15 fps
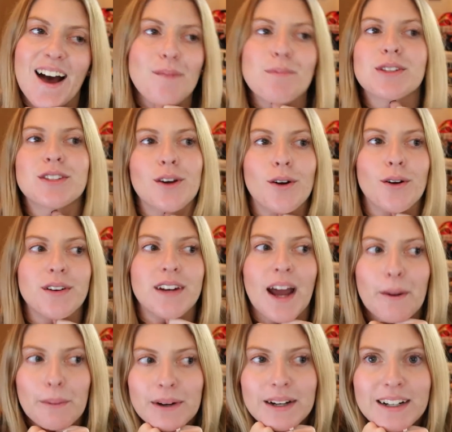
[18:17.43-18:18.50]
So
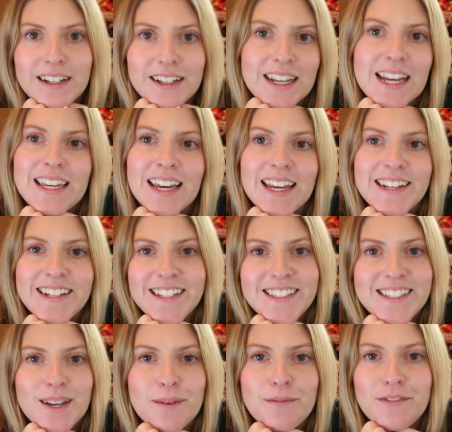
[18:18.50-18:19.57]
now we're gonna get into
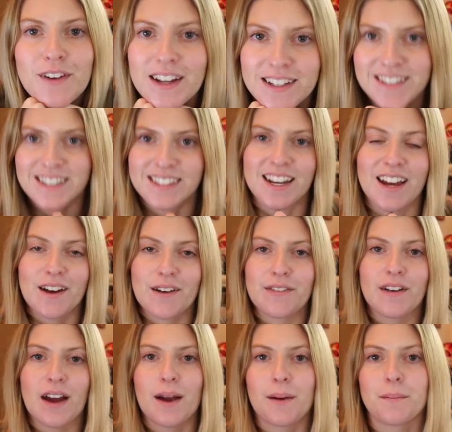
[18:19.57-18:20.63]
some fun stuff.
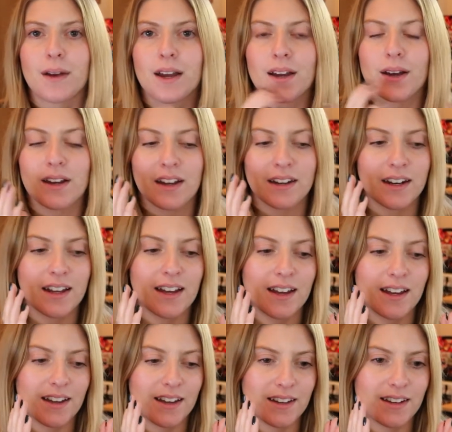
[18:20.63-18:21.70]
I'm
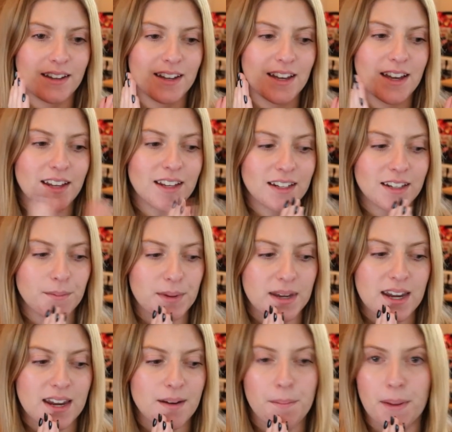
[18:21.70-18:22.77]
gonna
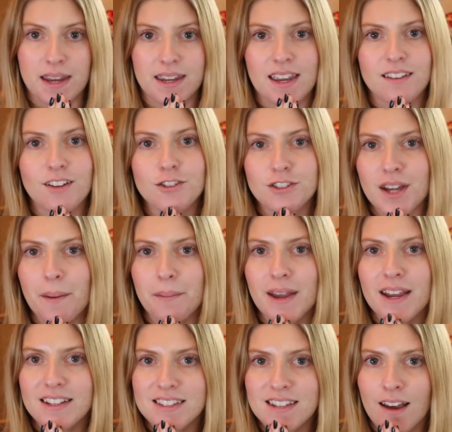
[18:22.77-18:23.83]
be baking those
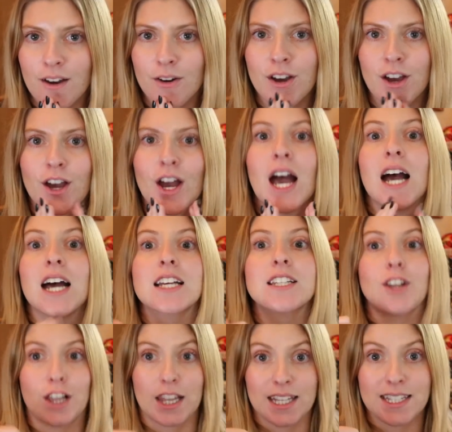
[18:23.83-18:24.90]
cupcakes now,
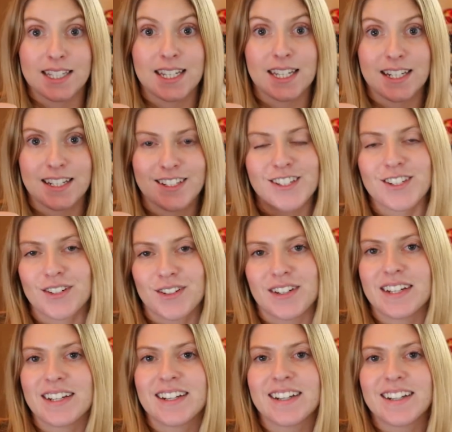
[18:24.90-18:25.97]
so let's get into it.